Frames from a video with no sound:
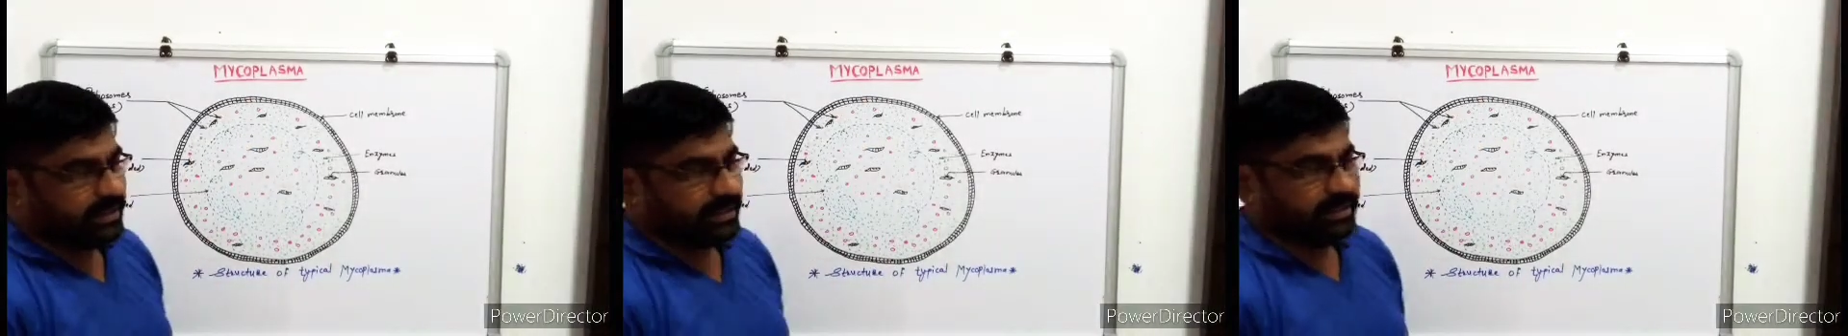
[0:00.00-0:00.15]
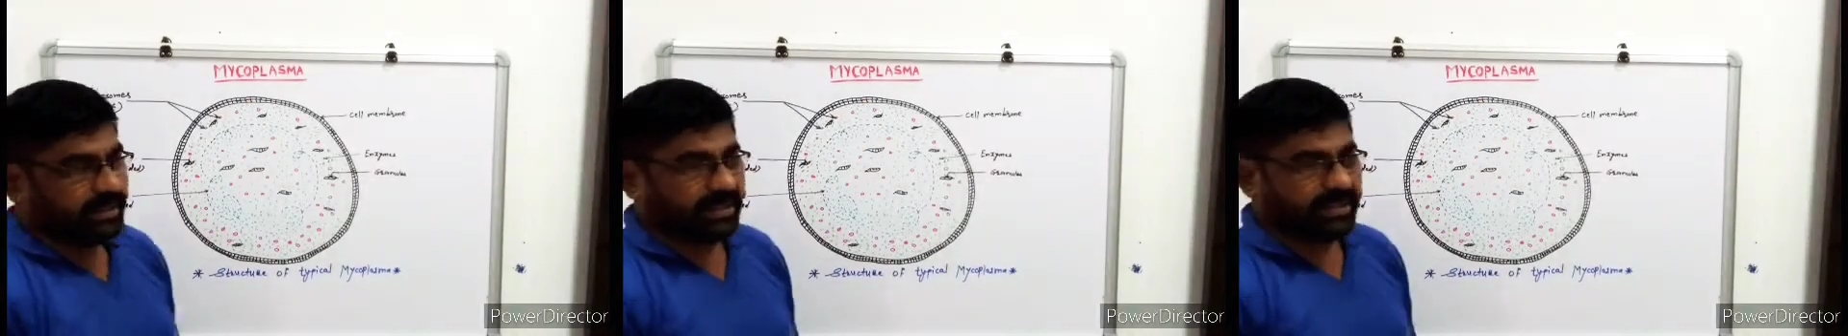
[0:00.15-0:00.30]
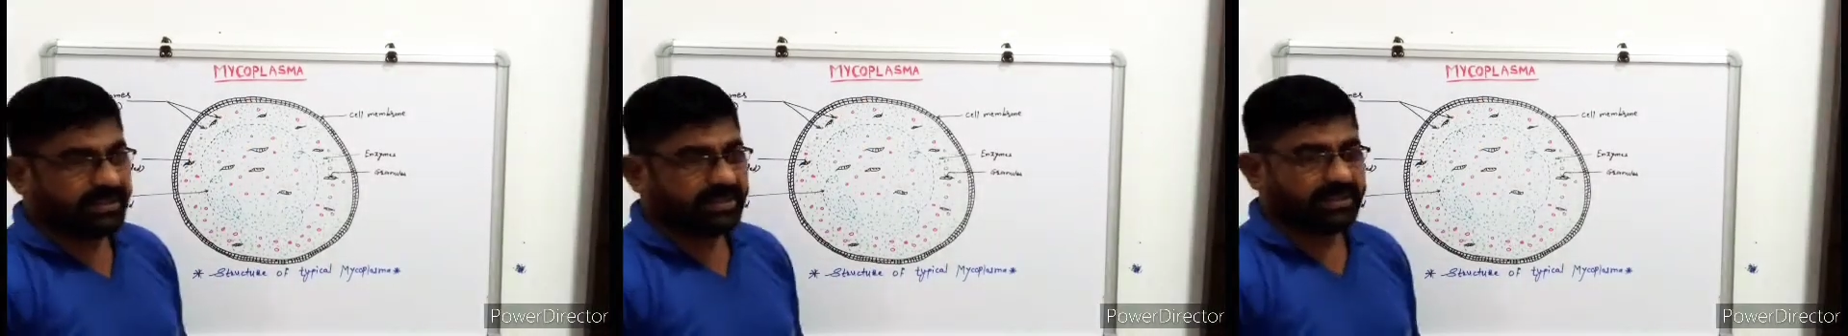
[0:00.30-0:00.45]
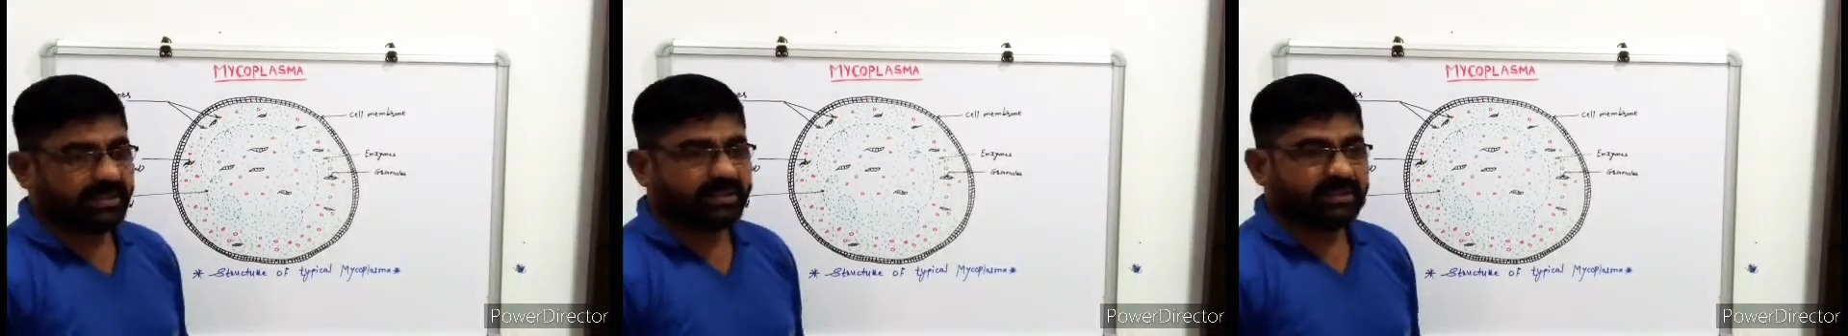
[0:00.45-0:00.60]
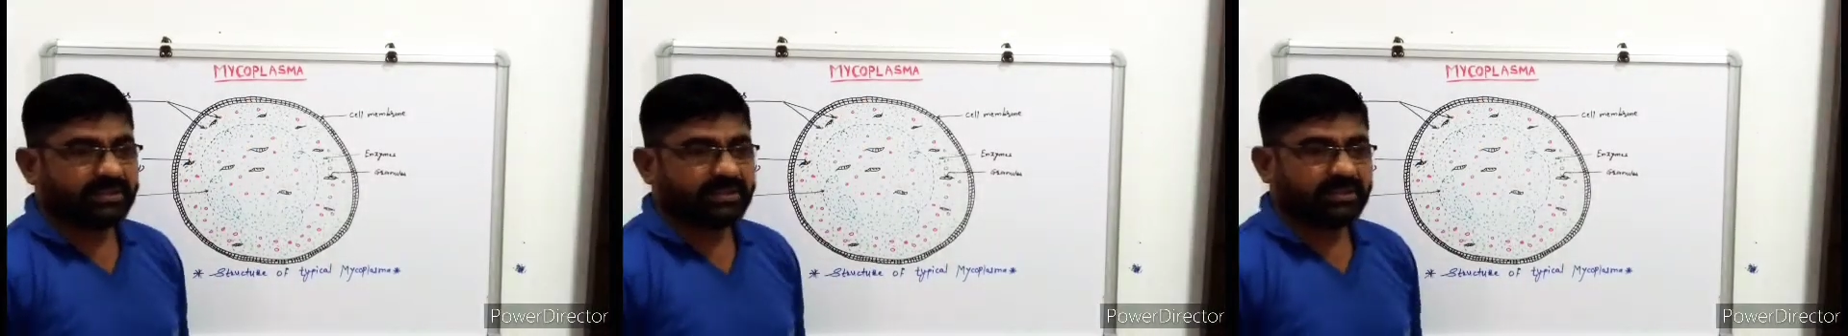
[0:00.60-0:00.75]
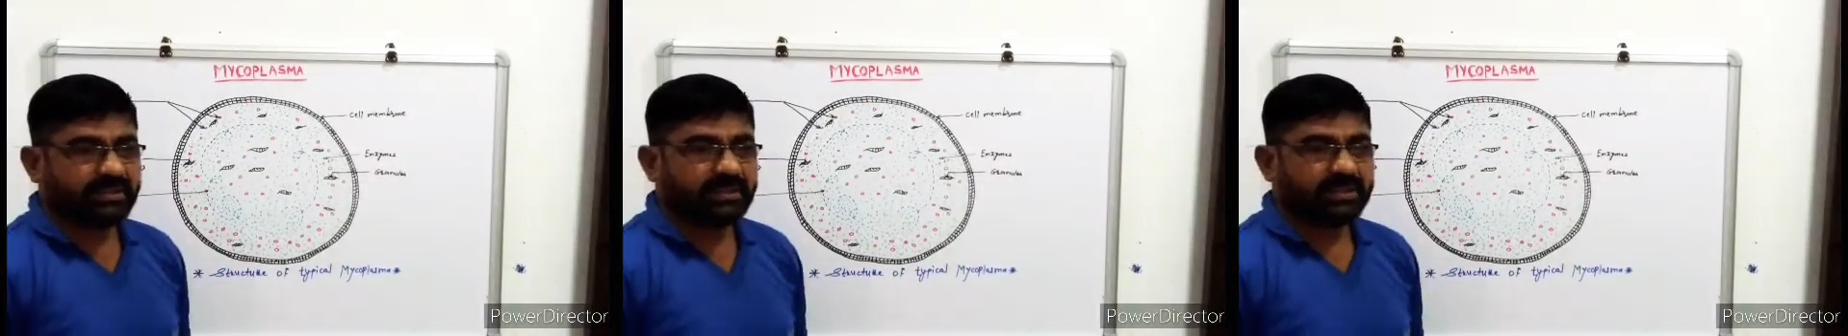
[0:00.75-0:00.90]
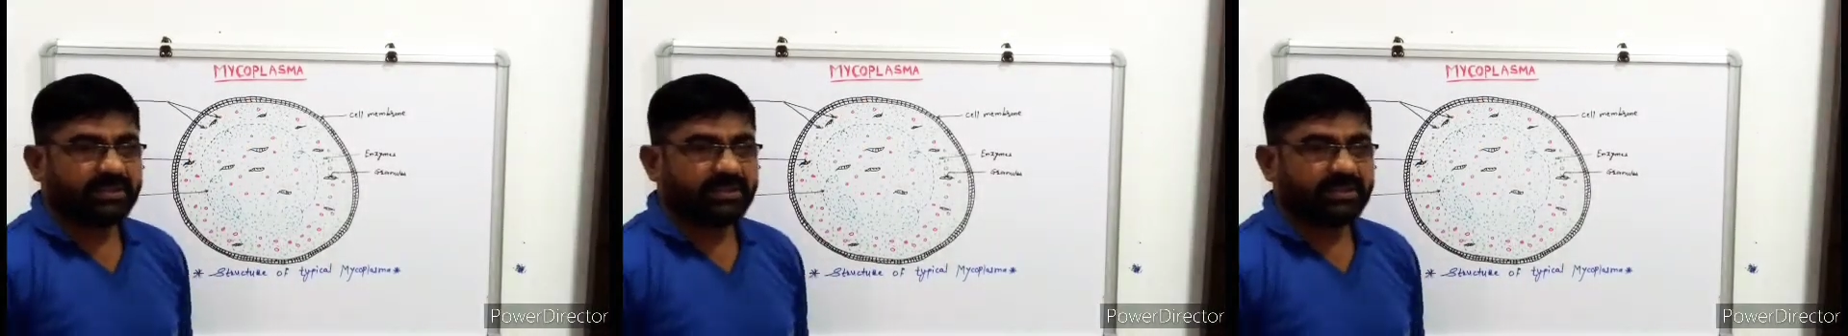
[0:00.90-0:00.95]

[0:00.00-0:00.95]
that is the